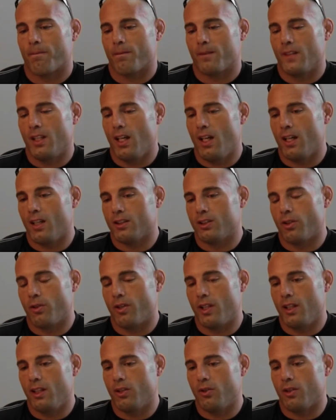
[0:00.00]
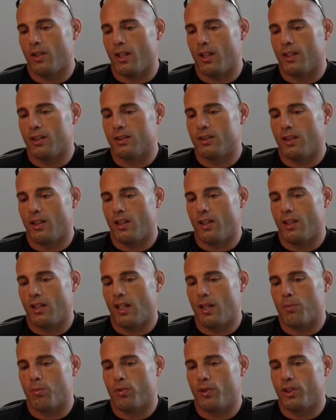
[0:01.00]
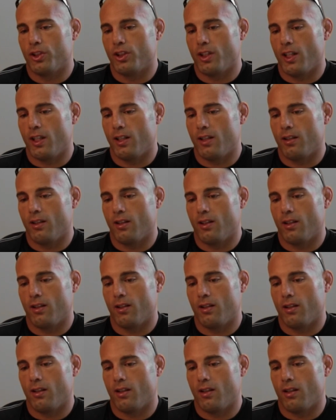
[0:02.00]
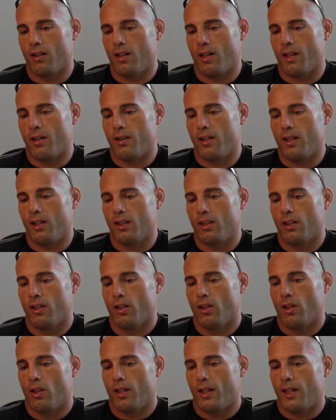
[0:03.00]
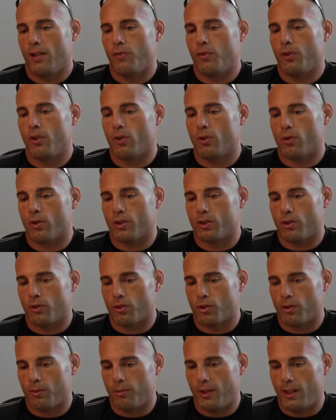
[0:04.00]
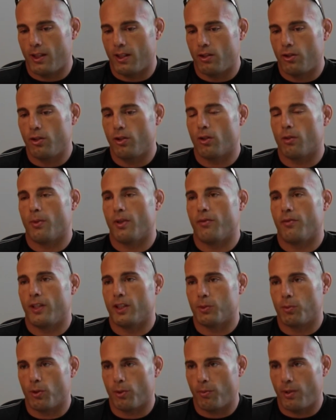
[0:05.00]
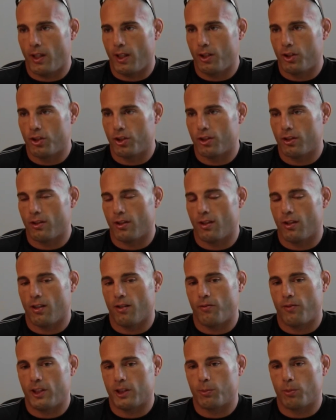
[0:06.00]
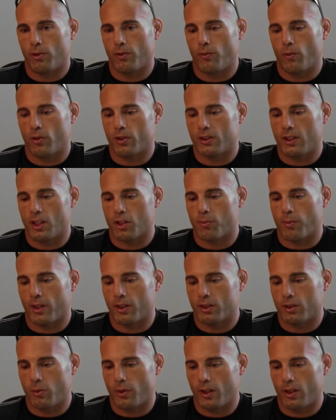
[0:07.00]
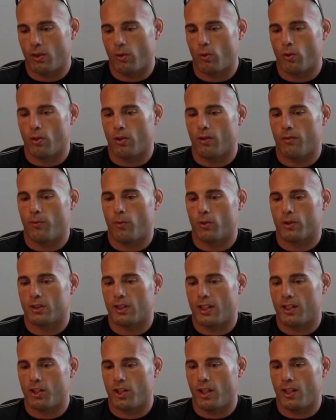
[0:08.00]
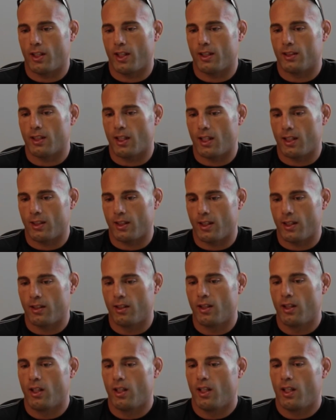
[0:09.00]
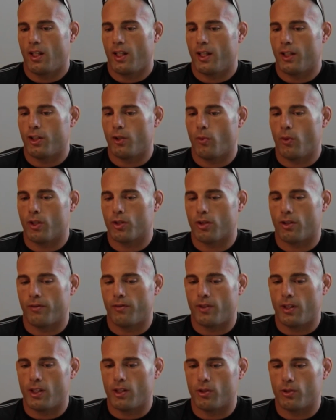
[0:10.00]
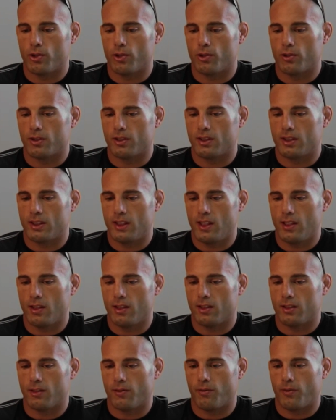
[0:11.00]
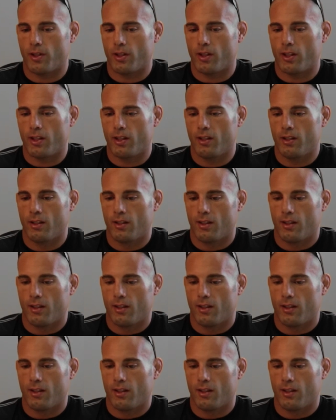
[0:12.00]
yeah, so thank you guys, and I appreciate it. I think if you go to our social media, you go to my Facebook page, Facebook.com/Mike Swick or /AK Thailand, and you watch our videos, you'll see that it's a very,